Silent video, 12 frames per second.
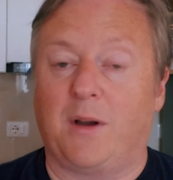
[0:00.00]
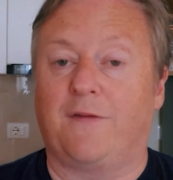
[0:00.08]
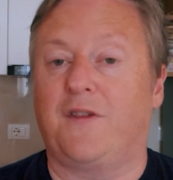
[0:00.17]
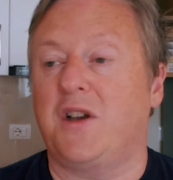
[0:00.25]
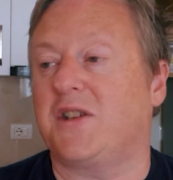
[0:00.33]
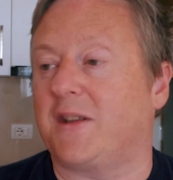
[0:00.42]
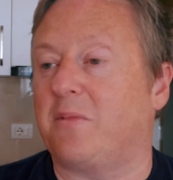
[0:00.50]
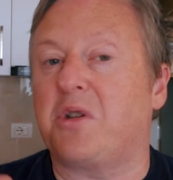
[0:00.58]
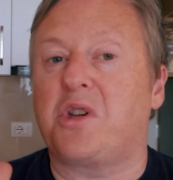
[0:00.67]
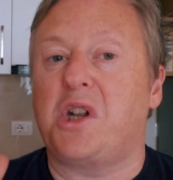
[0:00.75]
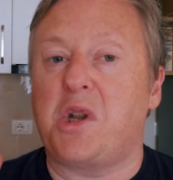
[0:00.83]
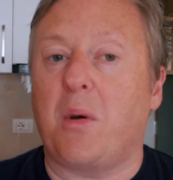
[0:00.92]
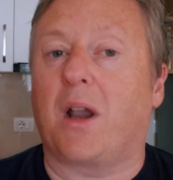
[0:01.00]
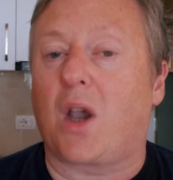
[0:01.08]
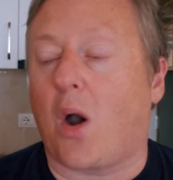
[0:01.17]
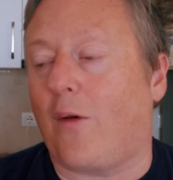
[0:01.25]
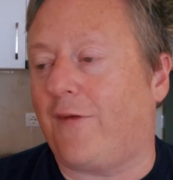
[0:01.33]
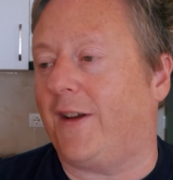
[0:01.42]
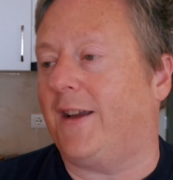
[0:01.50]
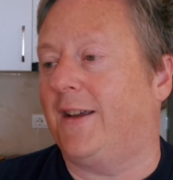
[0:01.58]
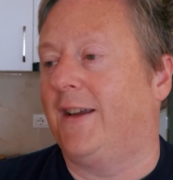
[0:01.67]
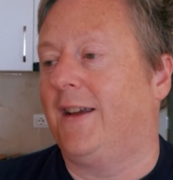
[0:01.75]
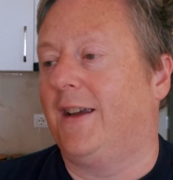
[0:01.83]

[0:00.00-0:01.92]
But first, I'm just going to do a coffee.